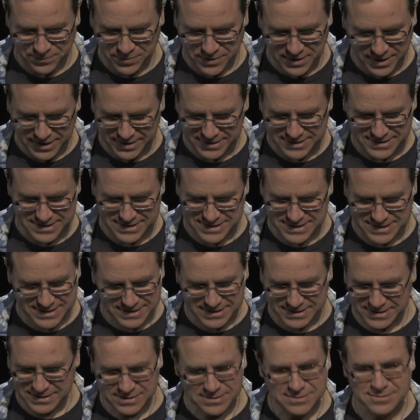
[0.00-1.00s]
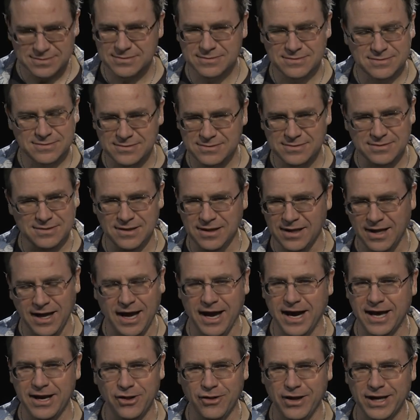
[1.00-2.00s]
Because
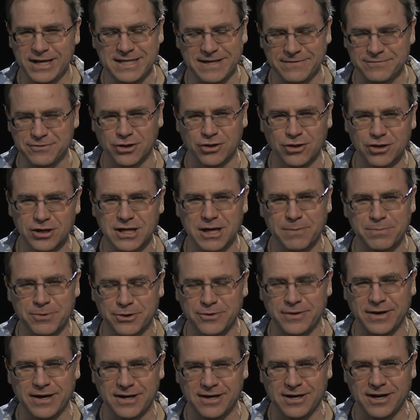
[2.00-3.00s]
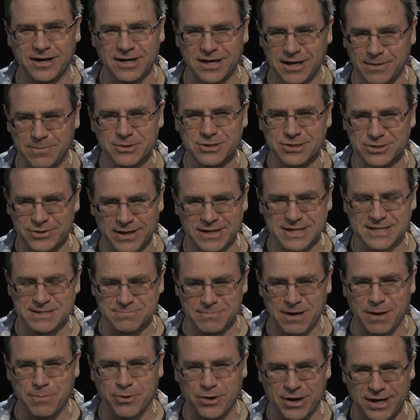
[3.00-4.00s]
I don't like to have to look up a credit card number, so I just
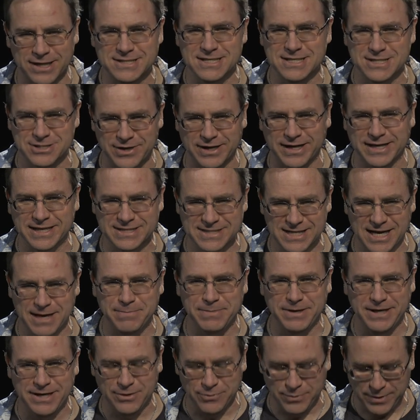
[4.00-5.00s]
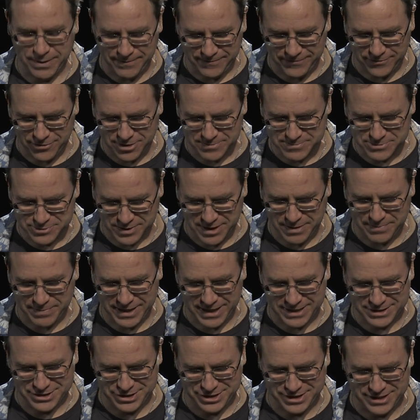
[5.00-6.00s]
memorize it so I can type it into web forms when I
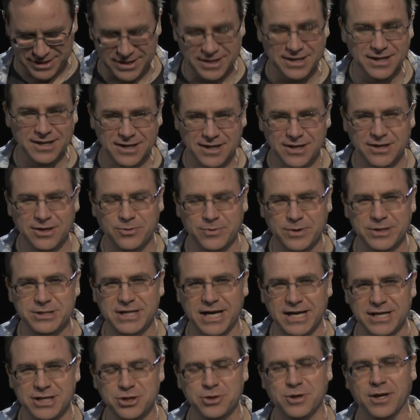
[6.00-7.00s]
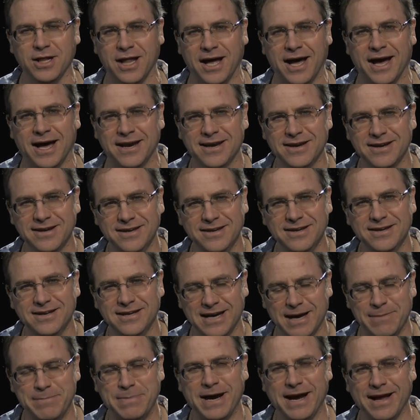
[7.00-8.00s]
buy shit, which I do a lot.
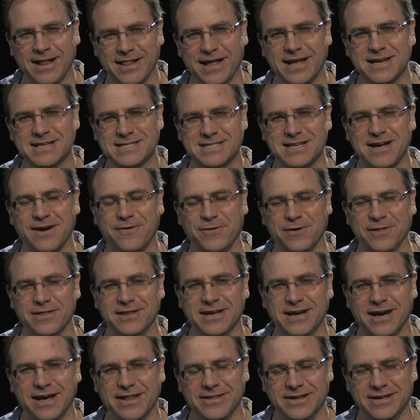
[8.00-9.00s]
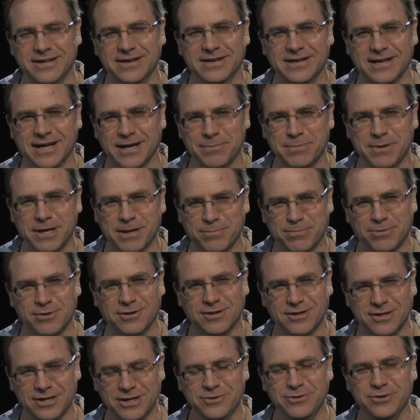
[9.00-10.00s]
I buy a lot of stuff on the internet,
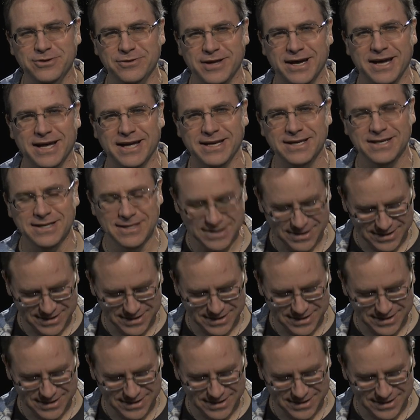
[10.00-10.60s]
people. You knew that.